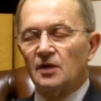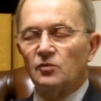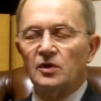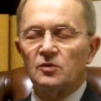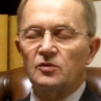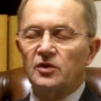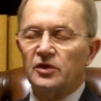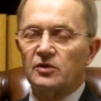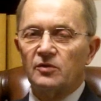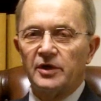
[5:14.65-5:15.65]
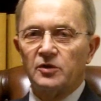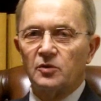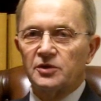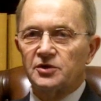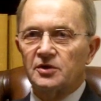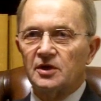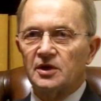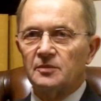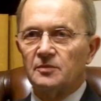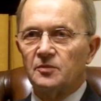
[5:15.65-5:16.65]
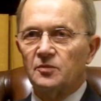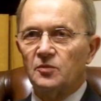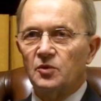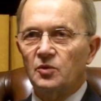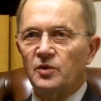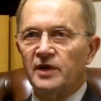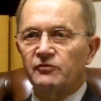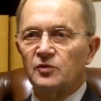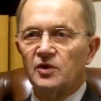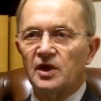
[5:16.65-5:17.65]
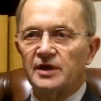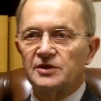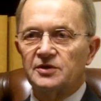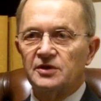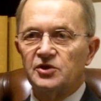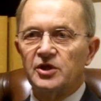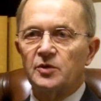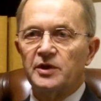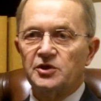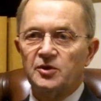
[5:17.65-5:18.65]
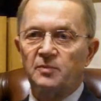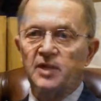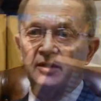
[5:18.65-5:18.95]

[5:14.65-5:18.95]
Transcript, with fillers: Yeah, r- really great question. Um, we have to realize the generation of